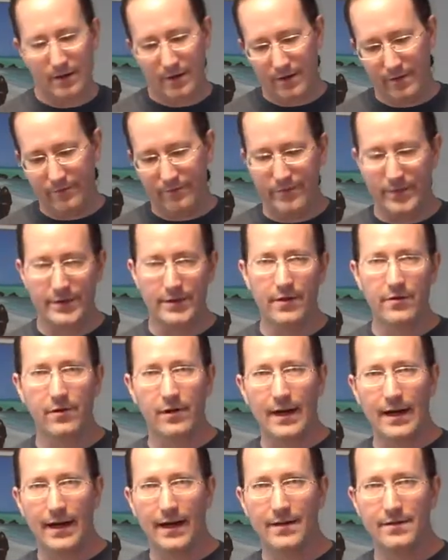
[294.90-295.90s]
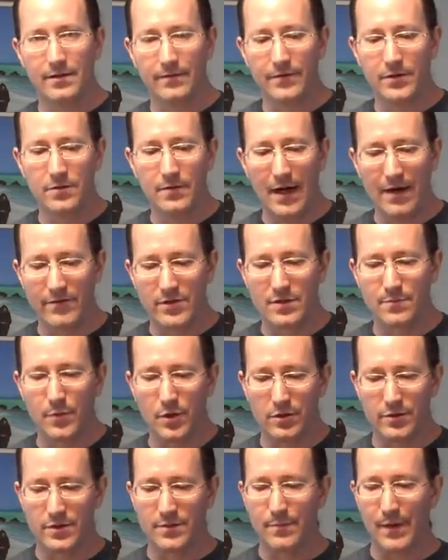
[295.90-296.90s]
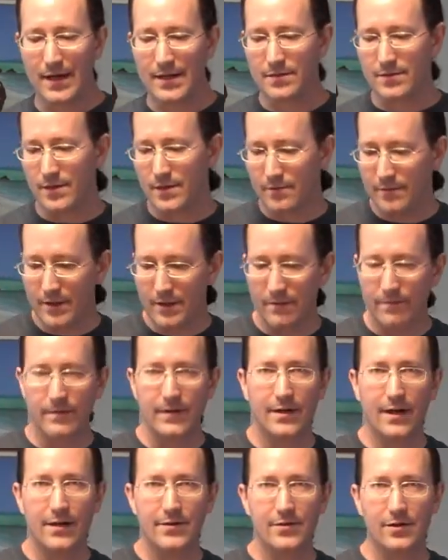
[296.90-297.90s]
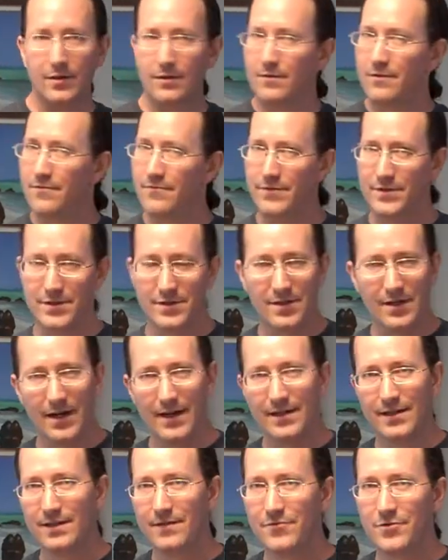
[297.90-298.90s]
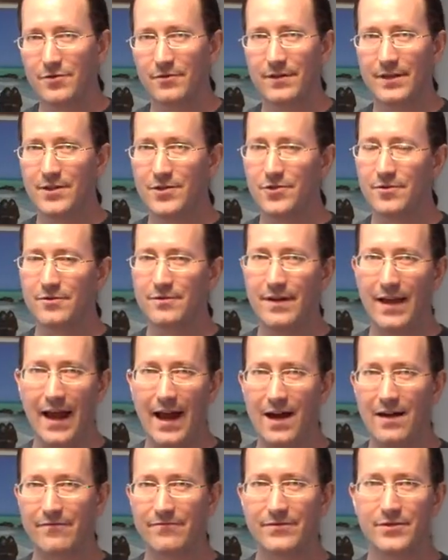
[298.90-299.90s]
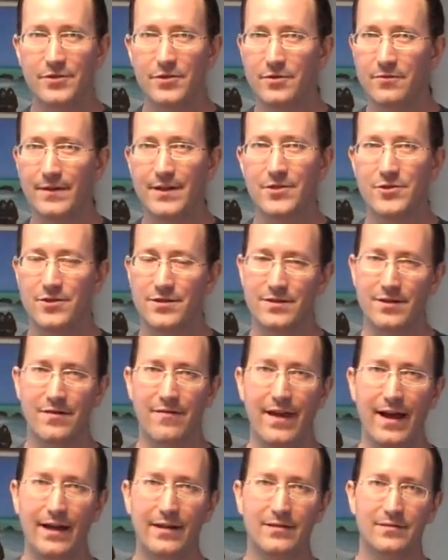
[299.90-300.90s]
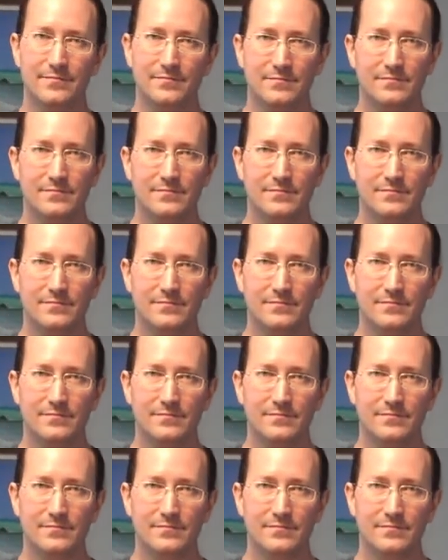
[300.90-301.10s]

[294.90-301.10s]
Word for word: On the other hand, if you have a small space that you need to fit under, this guy gives you an inch and a half to two inches on that.